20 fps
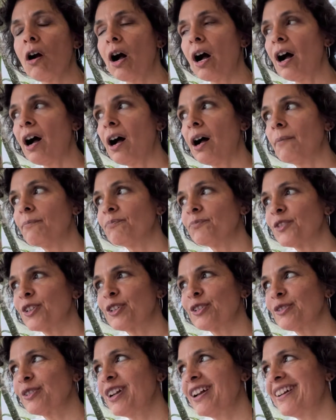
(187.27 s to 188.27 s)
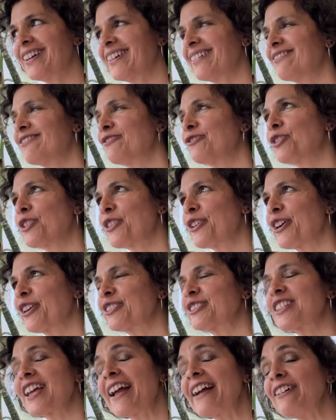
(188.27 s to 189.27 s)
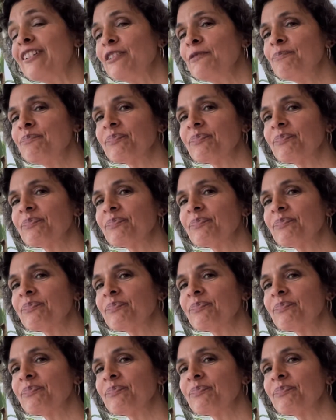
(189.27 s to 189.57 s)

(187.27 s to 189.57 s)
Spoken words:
or for their tail,